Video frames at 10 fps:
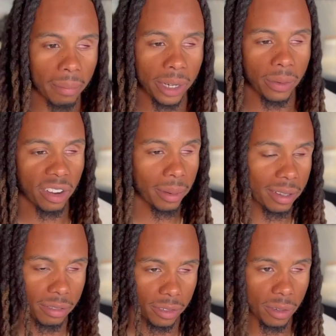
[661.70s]
I know everybody
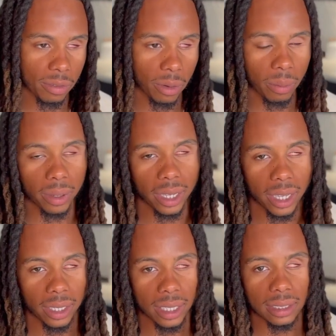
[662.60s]
feel for me
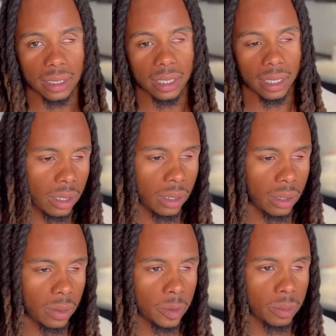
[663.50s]
and they say
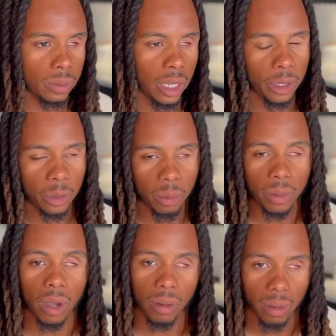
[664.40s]
like you'll be
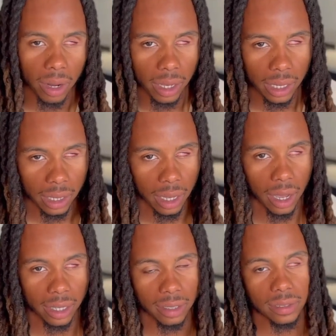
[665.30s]
all right. Like
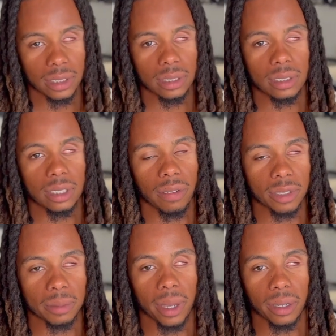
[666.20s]
God gives his
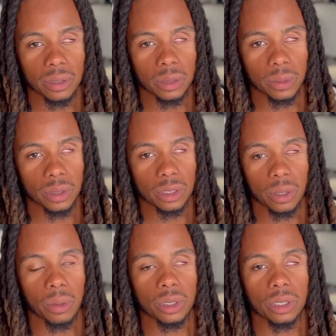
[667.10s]
toughest battles to his
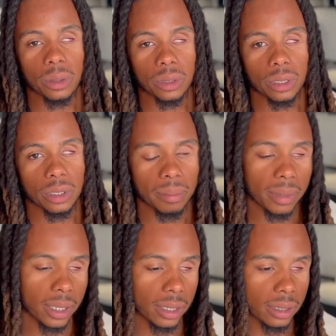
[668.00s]
strongest soldiers.
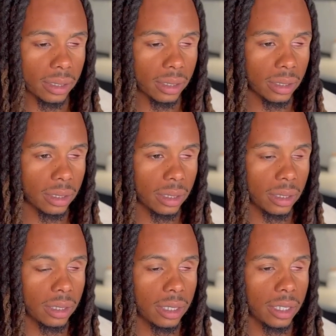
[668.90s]
But
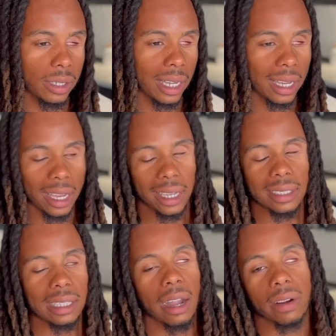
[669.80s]
you know, I get
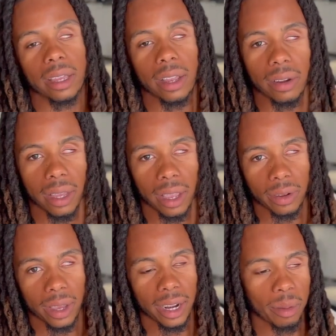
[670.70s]
tired of hearing that. You know,
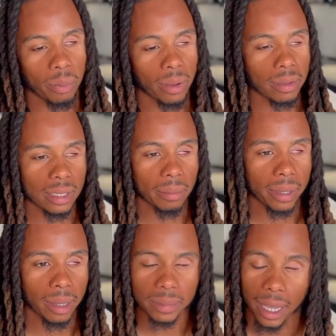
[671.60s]
at that point I was like, man,
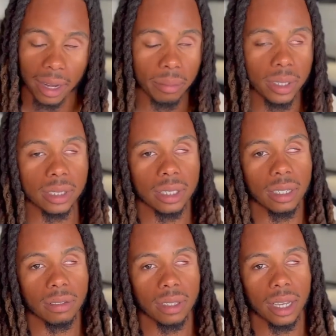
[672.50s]
I'm tired of being tough.
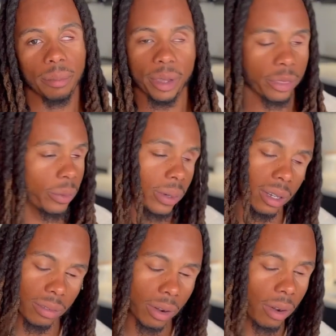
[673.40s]
Like I've been through
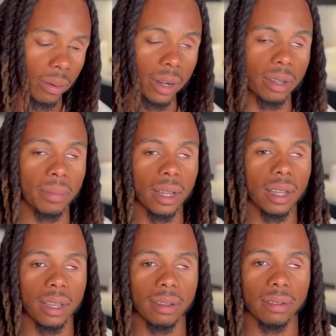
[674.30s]
enough already in my life.